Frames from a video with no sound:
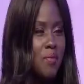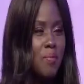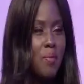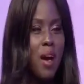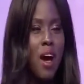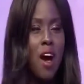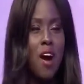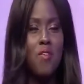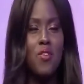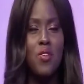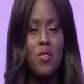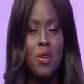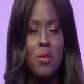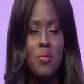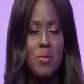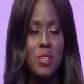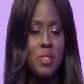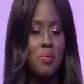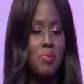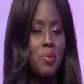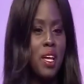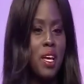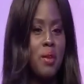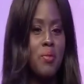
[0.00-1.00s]
The Powerful
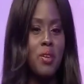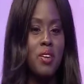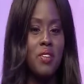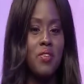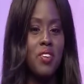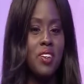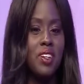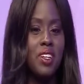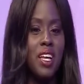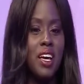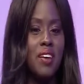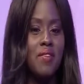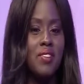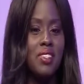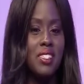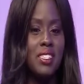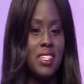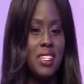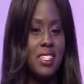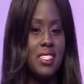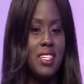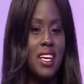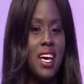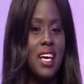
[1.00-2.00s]
Woman's Playbook for Love and
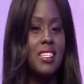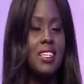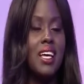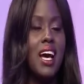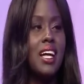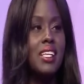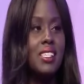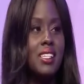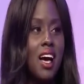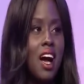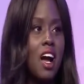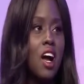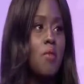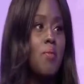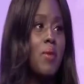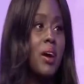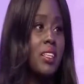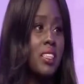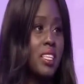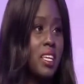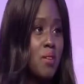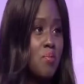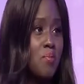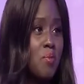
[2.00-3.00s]
Success, I talk
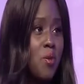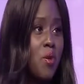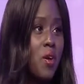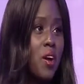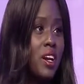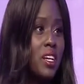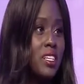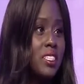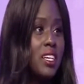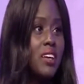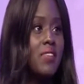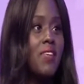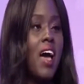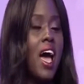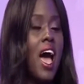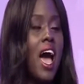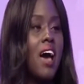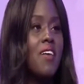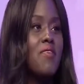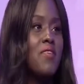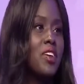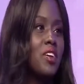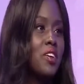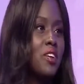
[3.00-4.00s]
about the importance of
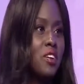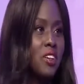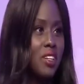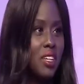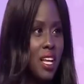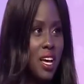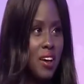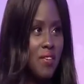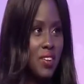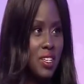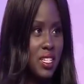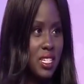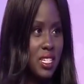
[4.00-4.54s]
having your love